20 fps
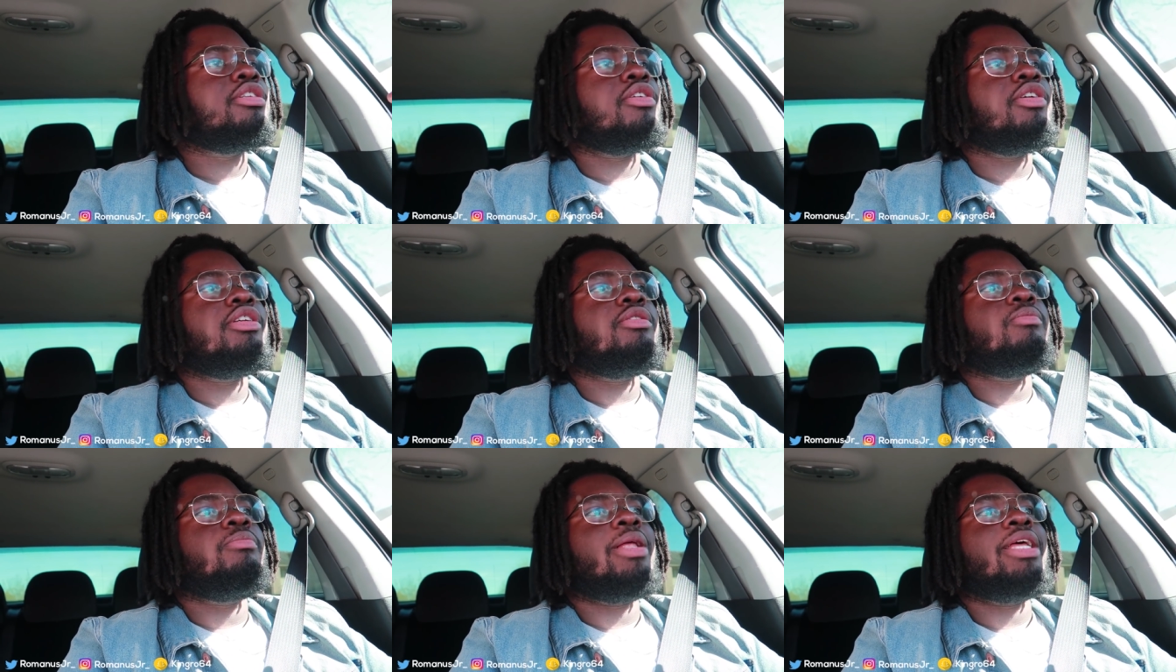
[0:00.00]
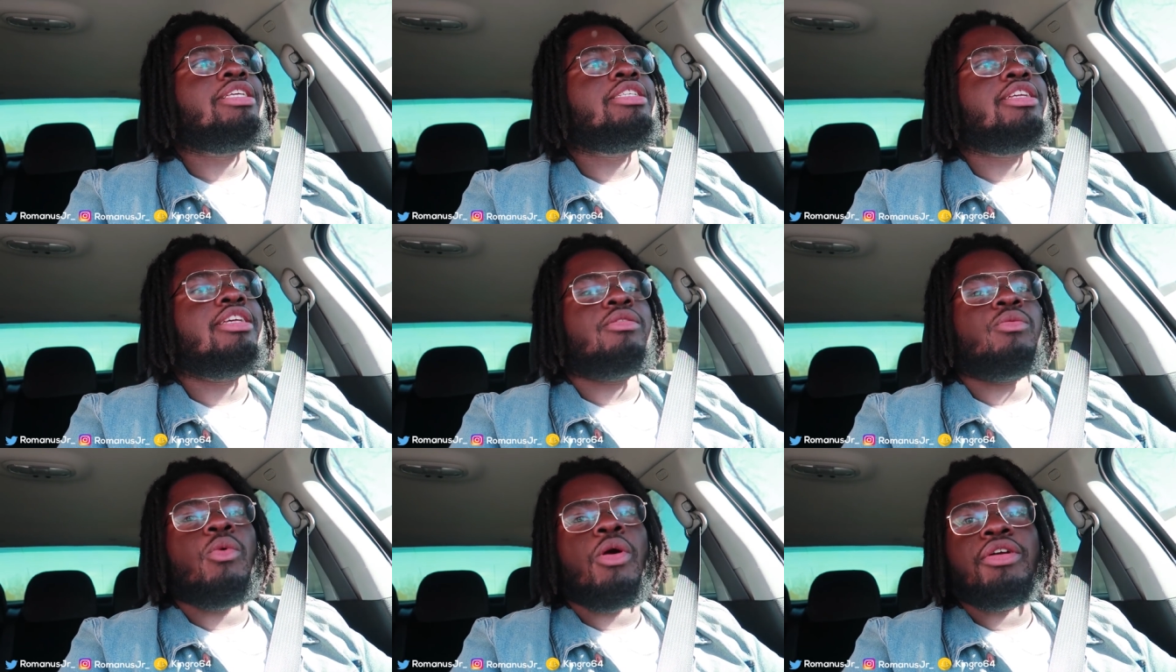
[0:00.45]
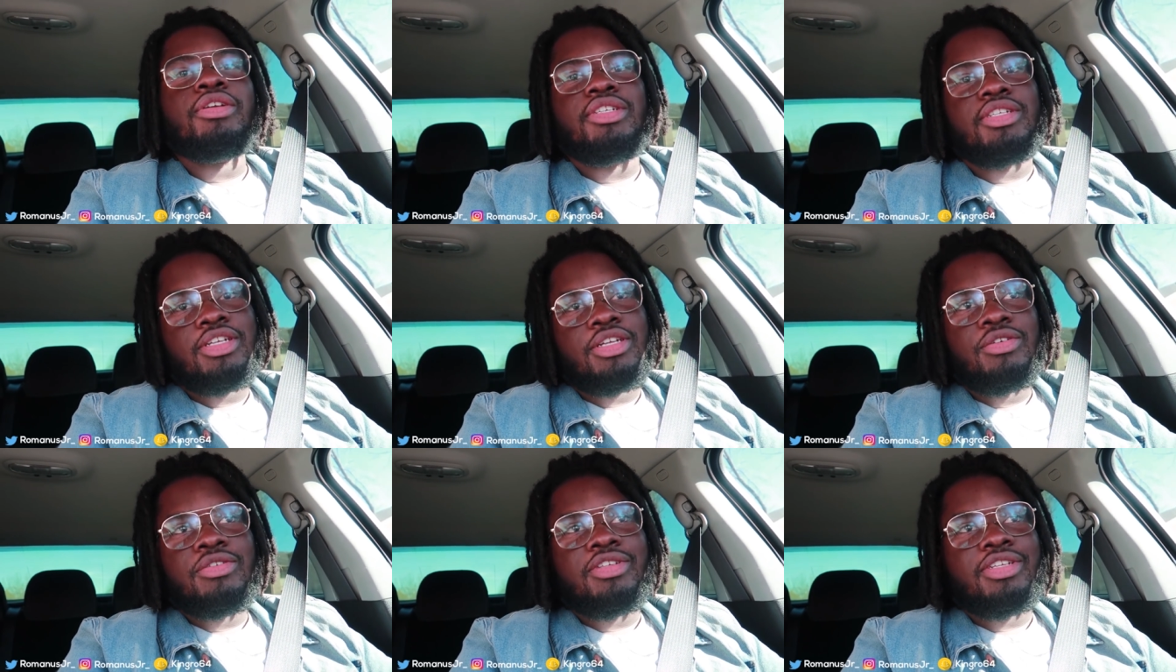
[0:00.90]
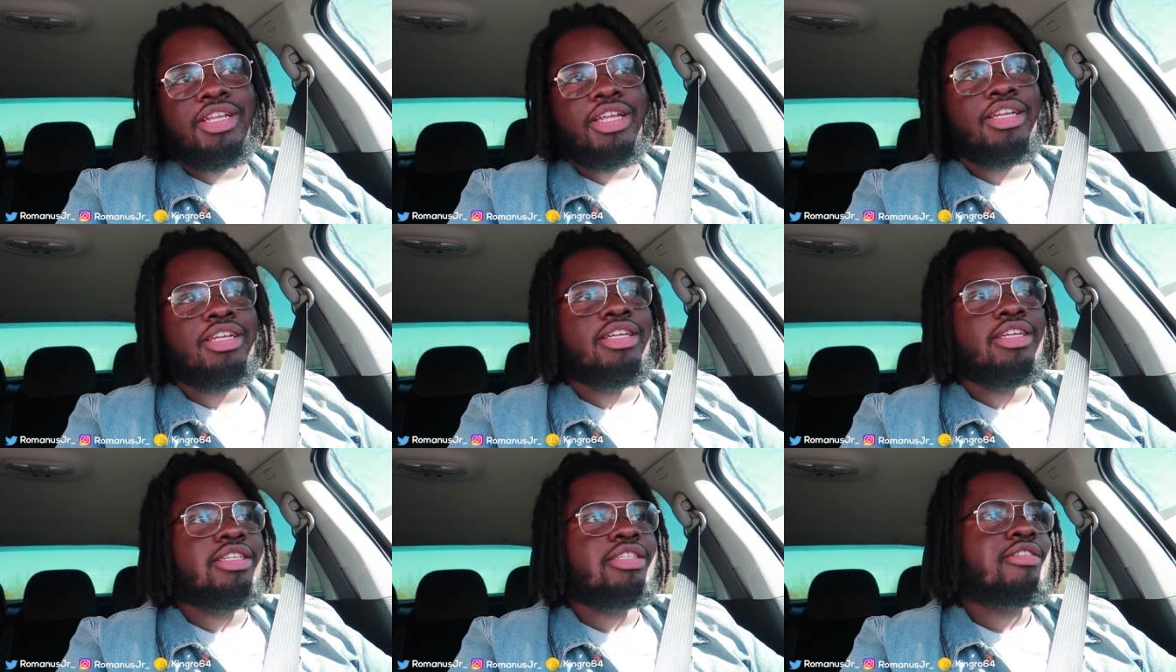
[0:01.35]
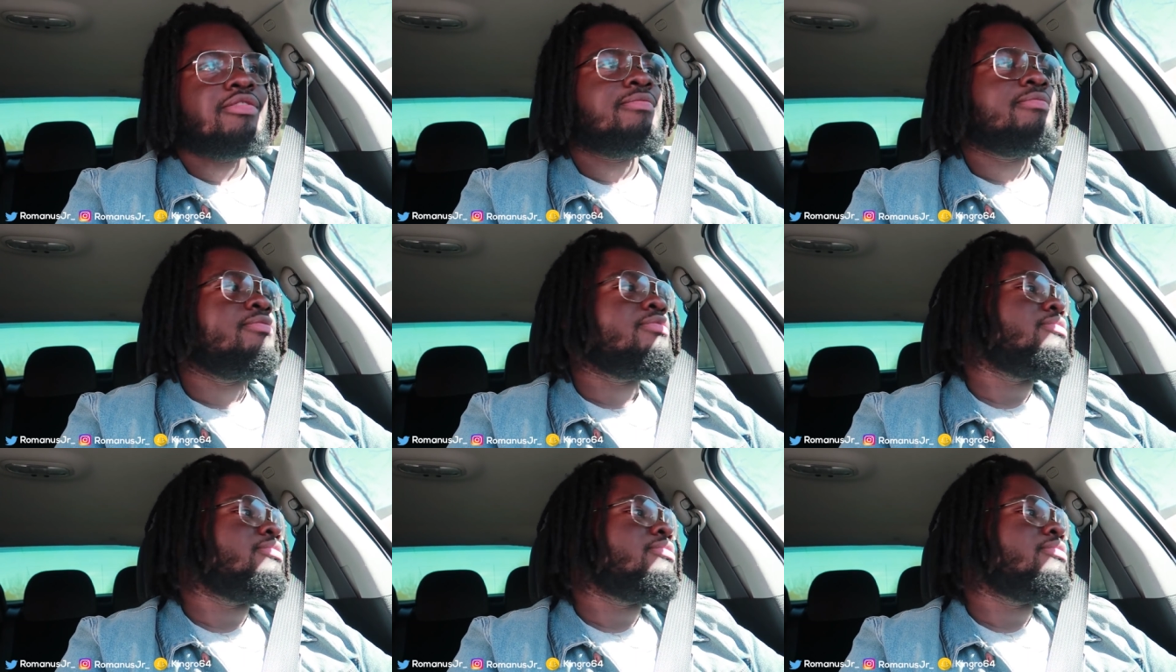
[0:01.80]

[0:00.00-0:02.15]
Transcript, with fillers: You know, there's places that's worse in Houston than this.